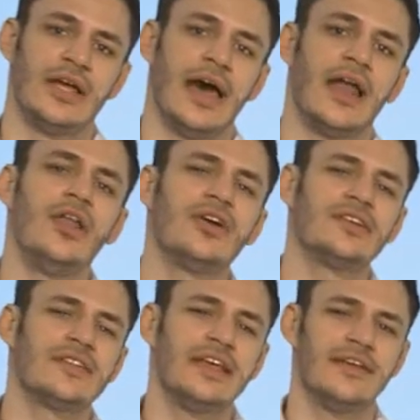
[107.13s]
and looked
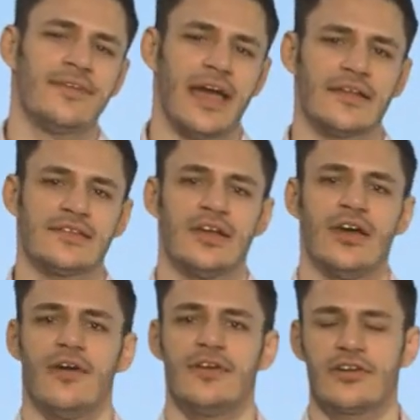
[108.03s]
at the effects
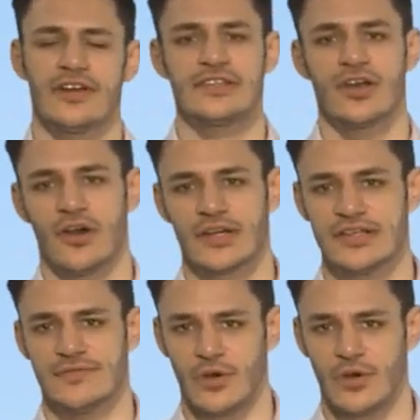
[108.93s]
of increased cognitive